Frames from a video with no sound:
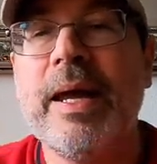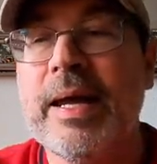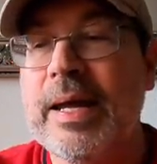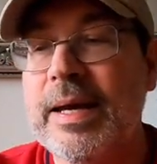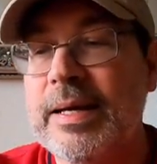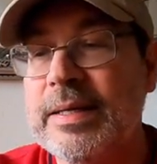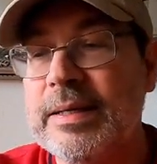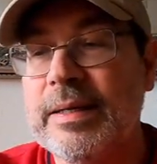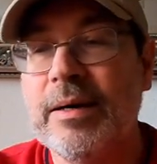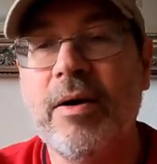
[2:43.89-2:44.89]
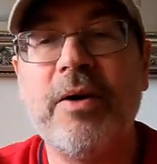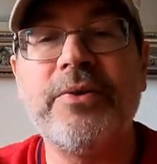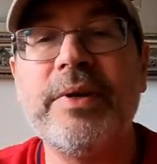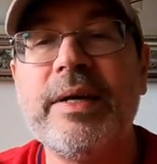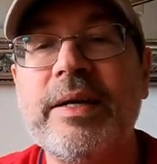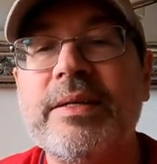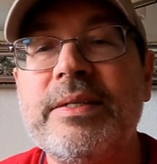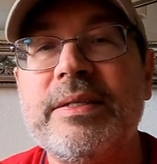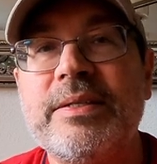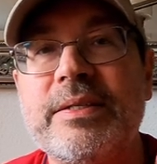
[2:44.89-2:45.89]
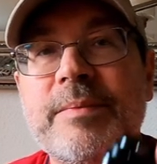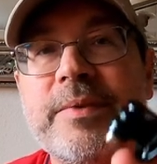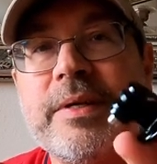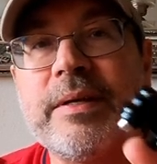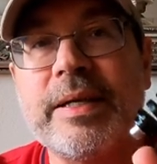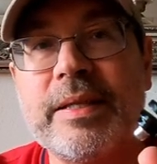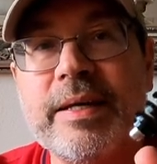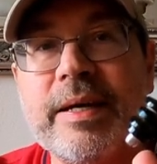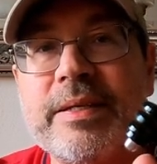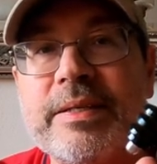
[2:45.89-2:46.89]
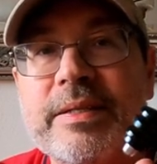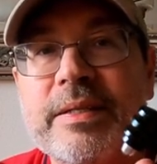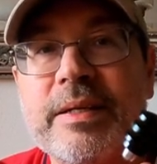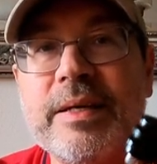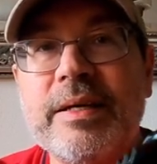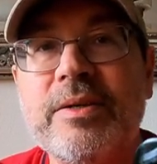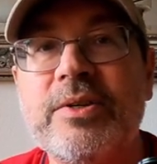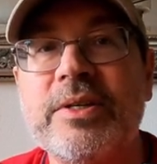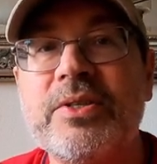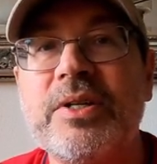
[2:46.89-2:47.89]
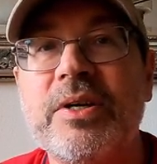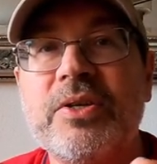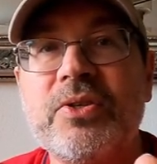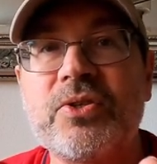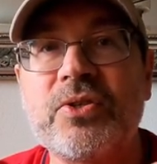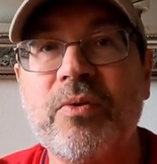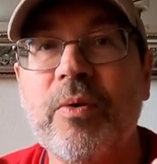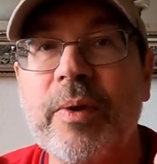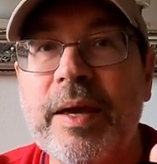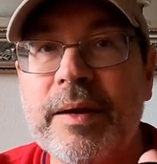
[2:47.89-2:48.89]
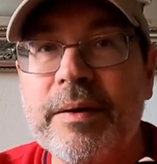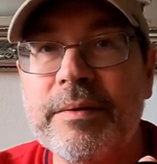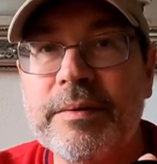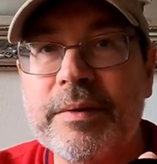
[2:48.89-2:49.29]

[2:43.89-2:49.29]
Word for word: And all it is is something like this that you just screw in.